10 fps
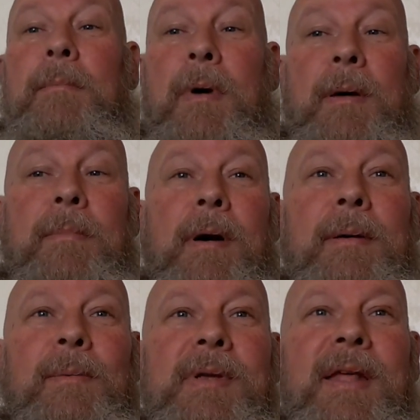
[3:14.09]
My, my,
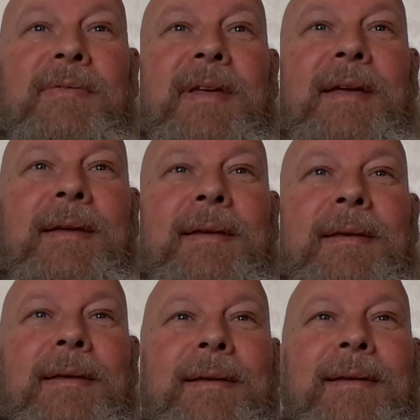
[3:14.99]
what are you laughing at?
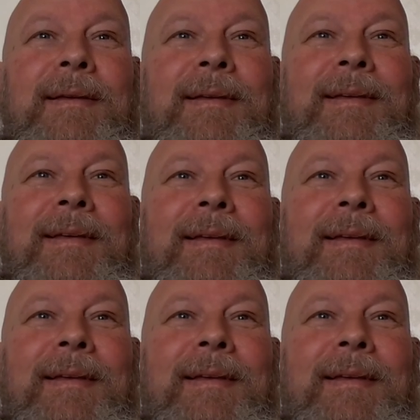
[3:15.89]
Fucking you.